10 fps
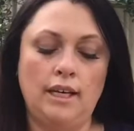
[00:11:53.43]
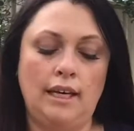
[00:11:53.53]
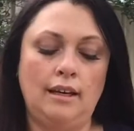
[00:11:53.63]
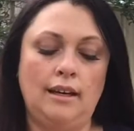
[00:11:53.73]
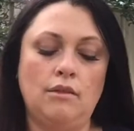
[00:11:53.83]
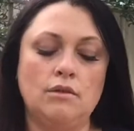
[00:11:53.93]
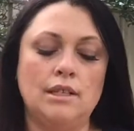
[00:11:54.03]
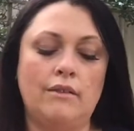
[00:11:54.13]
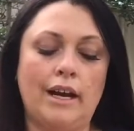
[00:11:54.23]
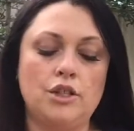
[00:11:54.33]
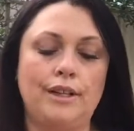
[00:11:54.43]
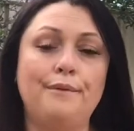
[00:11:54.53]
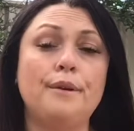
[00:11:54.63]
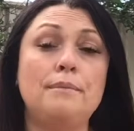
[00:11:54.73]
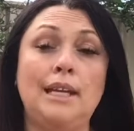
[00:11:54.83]
knitting needles are actually
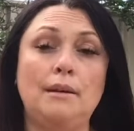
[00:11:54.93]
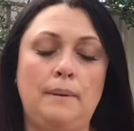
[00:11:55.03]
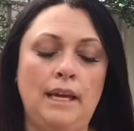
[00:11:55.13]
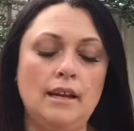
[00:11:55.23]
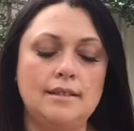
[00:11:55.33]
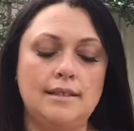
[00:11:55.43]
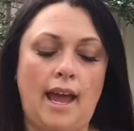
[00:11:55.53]
from Knit Picks,